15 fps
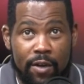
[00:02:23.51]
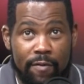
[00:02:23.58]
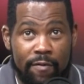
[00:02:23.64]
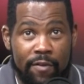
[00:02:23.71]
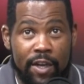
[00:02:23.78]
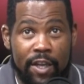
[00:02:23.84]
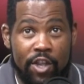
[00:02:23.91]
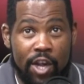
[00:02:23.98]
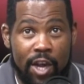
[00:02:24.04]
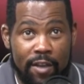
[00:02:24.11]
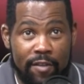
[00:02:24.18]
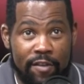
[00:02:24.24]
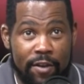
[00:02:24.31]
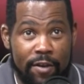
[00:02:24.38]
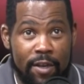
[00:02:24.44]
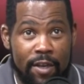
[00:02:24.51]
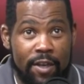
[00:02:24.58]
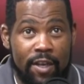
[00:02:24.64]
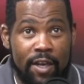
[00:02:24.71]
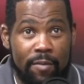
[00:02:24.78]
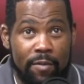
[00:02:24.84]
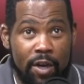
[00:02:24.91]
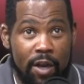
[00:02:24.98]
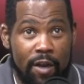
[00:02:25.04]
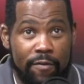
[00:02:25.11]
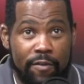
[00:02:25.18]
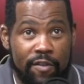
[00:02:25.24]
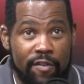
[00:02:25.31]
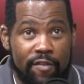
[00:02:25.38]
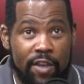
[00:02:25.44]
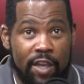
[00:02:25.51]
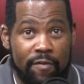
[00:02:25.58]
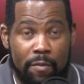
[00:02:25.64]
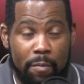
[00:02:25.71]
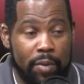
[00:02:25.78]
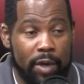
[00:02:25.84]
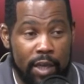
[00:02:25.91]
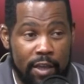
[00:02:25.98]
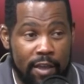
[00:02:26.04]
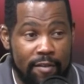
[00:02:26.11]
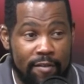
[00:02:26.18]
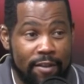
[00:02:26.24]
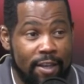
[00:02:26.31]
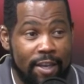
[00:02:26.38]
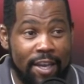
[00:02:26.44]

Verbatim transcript: of Vinnie Johnson coming off and just giving buckets